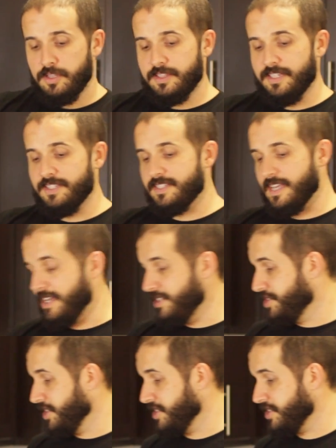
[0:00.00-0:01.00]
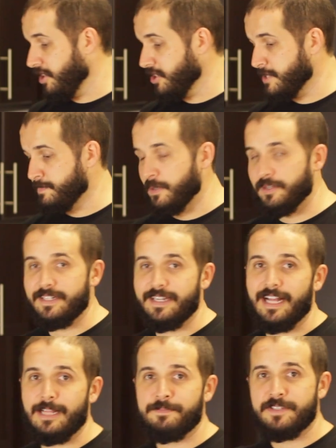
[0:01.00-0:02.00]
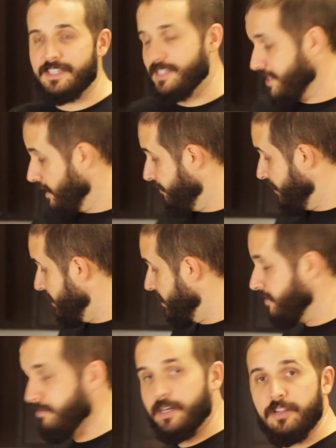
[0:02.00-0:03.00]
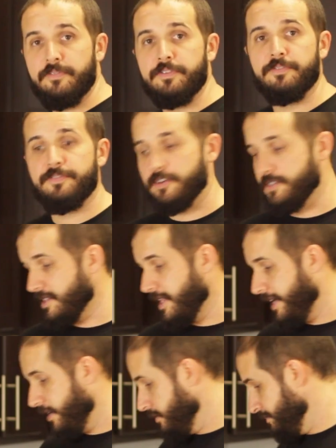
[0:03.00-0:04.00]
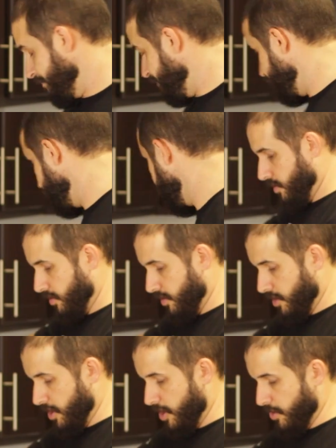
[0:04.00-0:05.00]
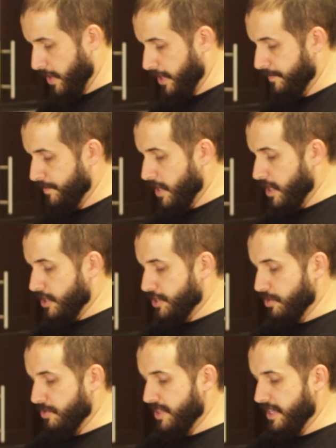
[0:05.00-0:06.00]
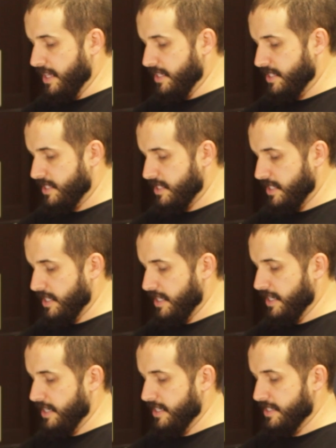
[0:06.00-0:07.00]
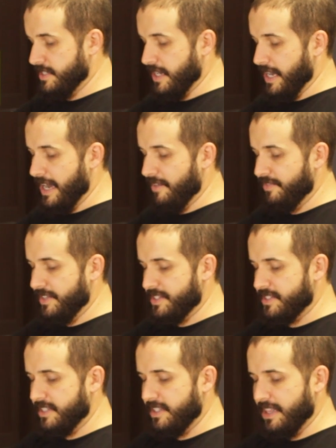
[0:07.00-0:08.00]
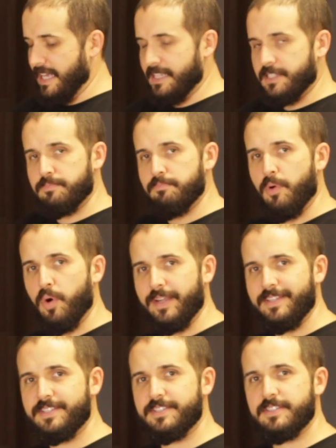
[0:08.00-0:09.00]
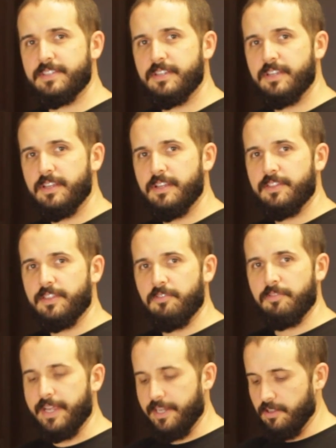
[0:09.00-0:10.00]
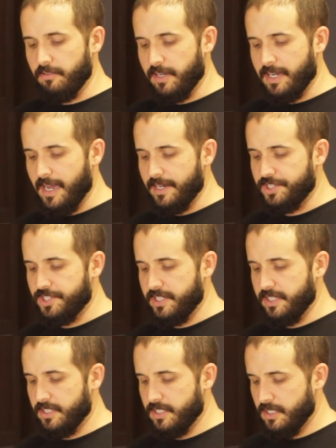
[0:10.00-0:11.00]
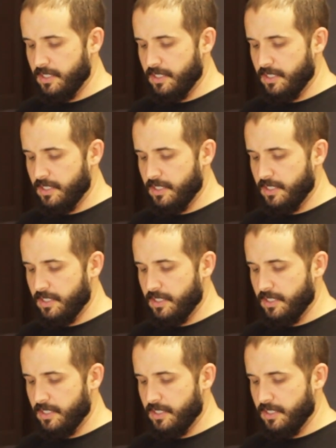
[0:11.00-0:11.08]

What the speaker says: this says just start spooning dollops of this stuff into the middle of your first layer. Oh, weird. So this is obviously less moist than regular ricotta cheese.